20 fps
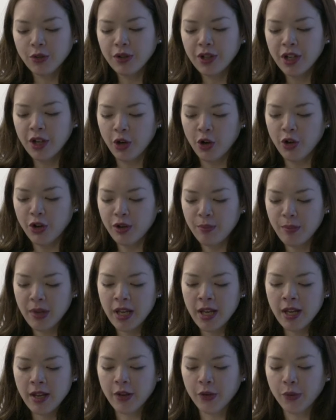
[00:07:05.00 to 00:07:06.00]
on the
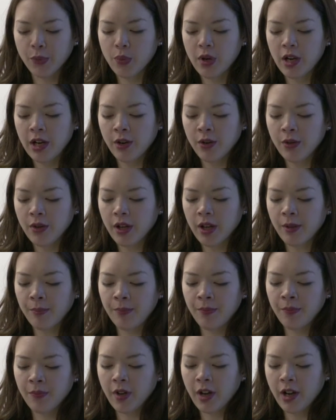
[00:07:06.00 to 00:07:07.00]
economy as well.
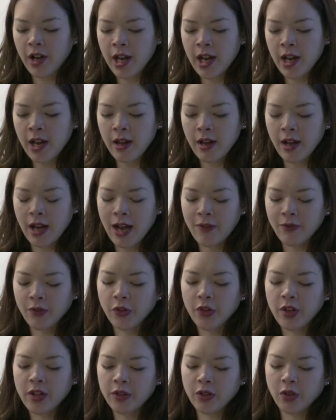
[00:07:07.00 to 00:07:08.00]
I
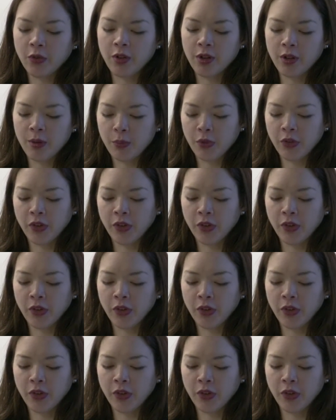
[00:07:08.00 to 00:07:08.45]
haven't seen this film,